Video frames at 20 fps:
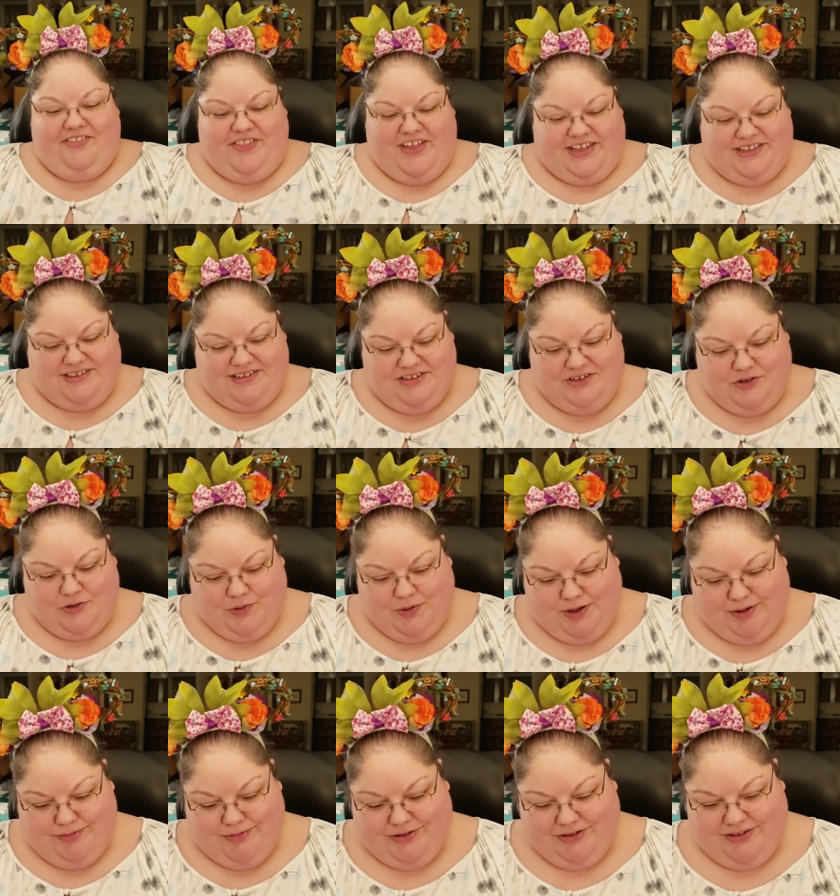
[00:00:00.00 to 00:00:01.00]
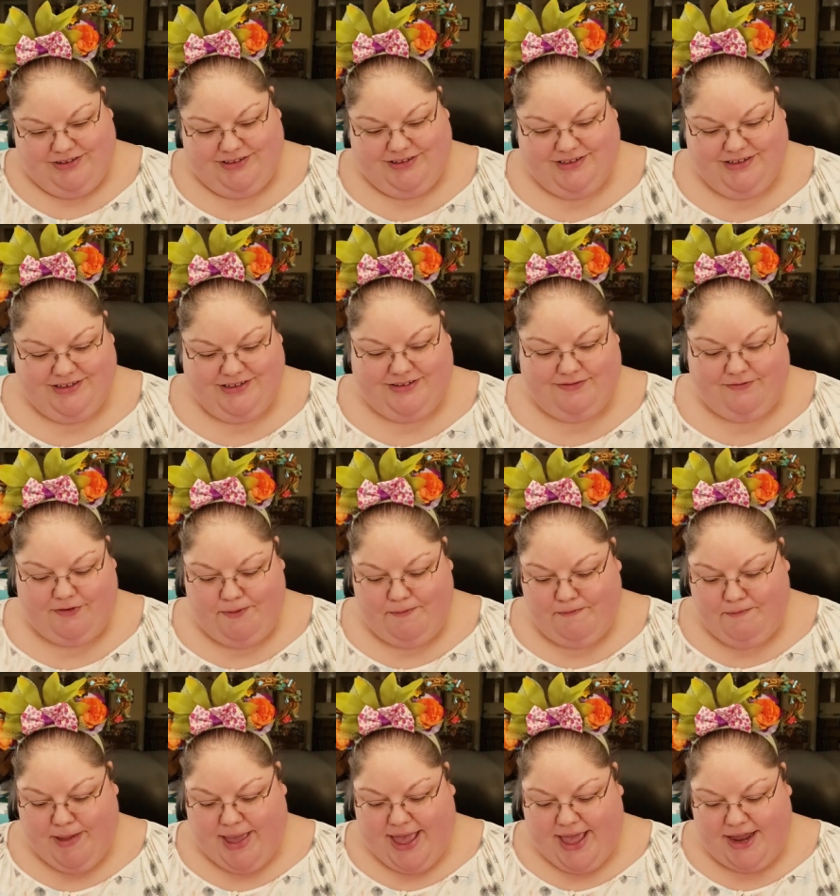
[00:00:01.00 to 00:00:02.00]
That's adorable,
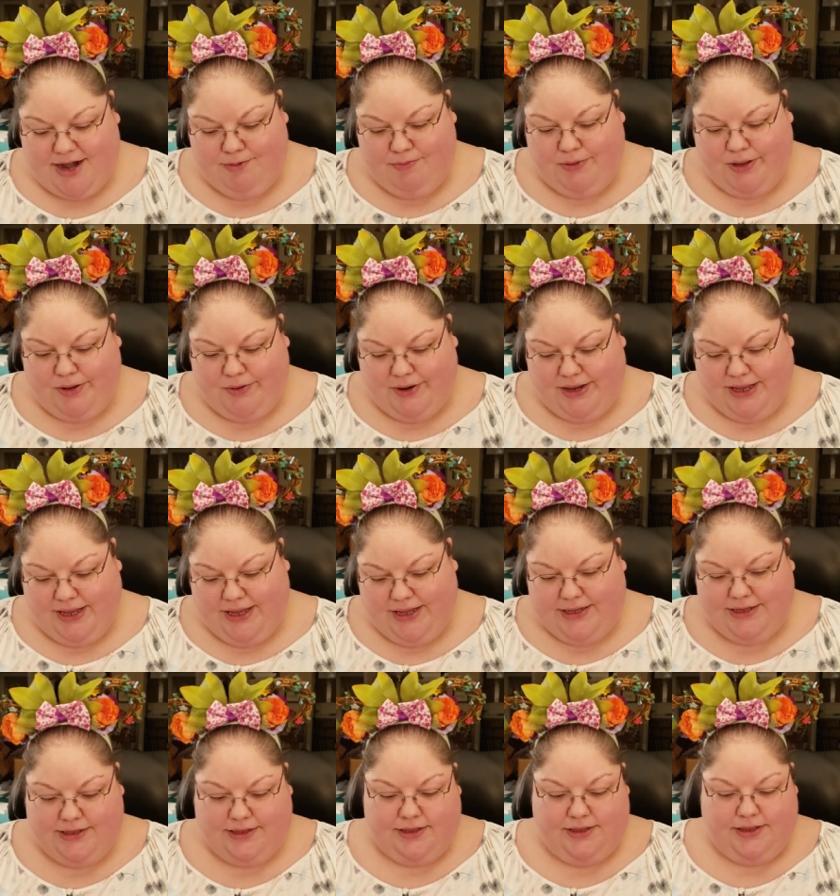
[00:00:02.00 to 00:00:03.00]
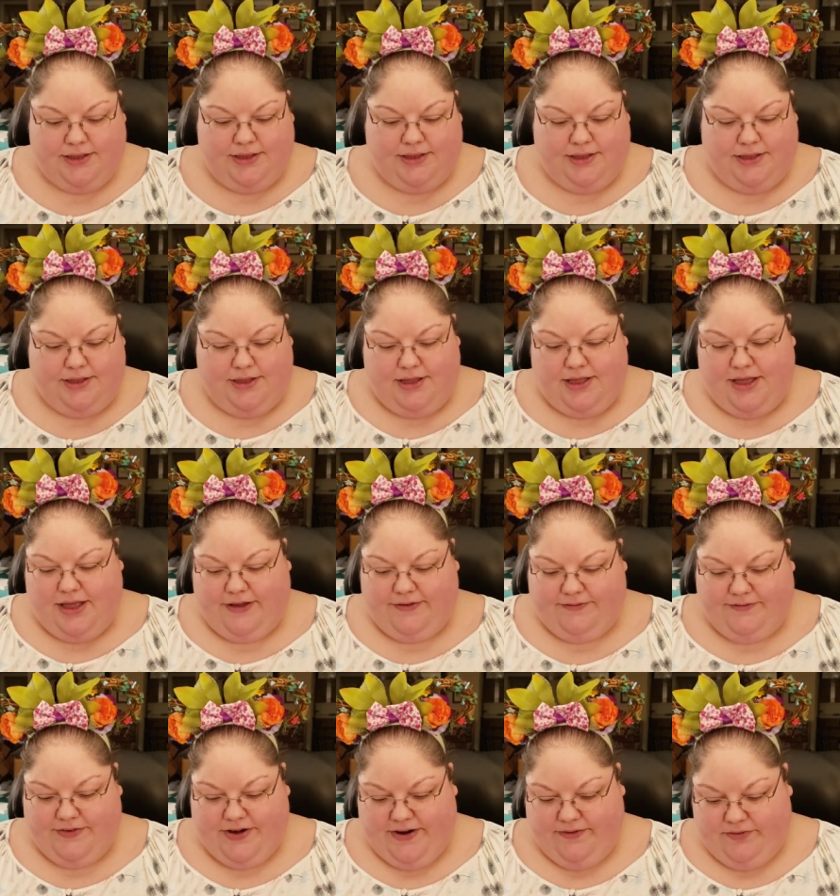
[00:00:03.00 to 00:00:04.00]
from Mad Beauty.
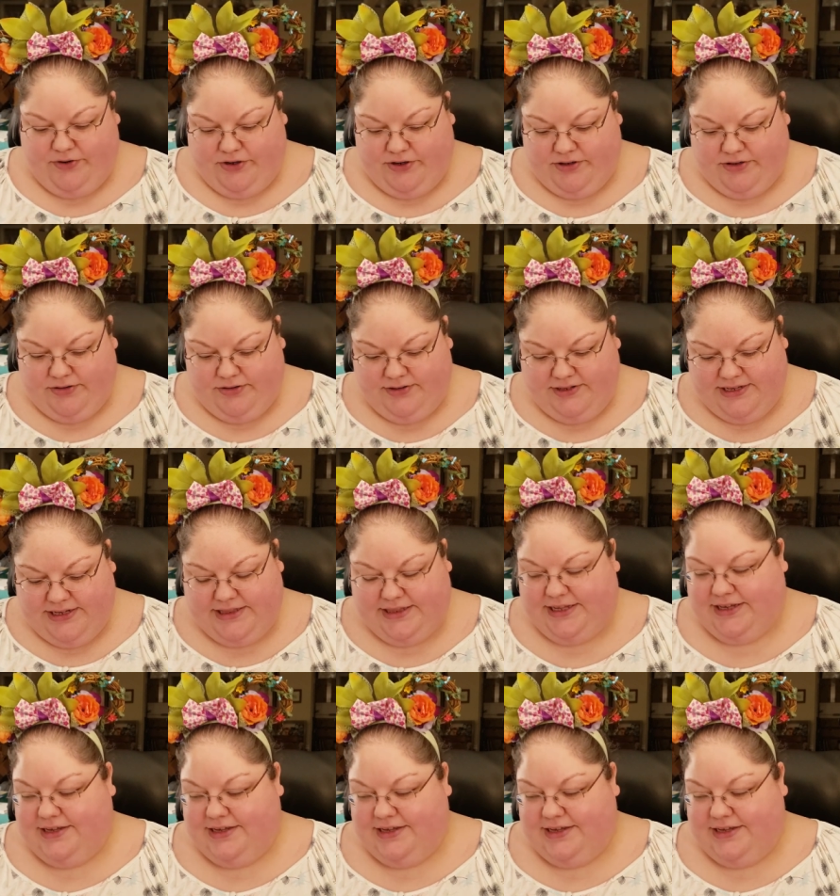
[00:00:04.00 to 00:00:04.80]
I've never seen